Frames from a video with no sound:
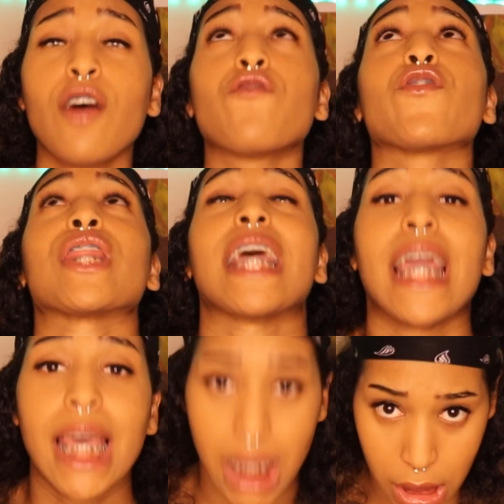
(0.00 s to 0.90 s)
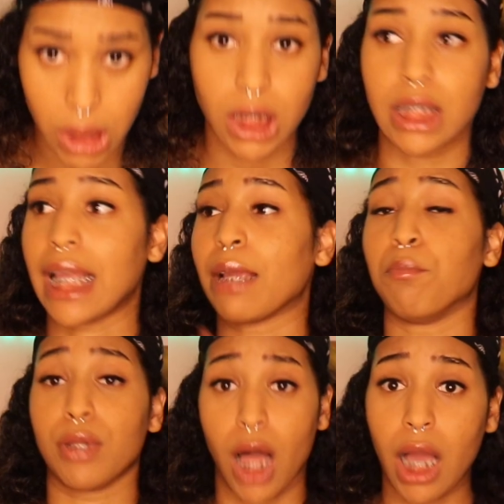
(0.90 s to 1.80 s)
for the hills.
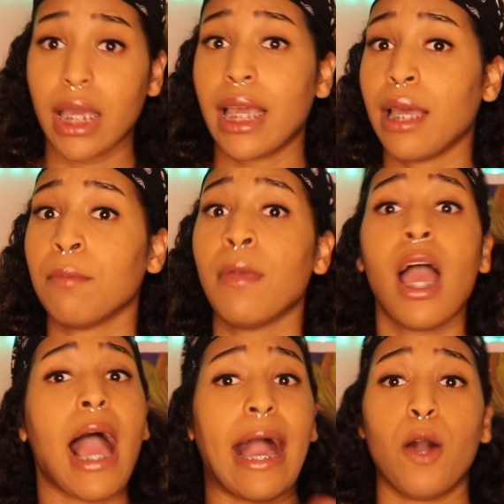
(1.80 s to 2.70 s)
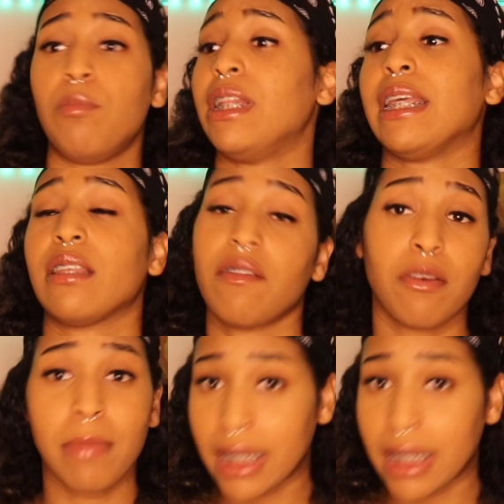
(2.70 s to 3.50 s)
Like, block him. I hope you didn't give him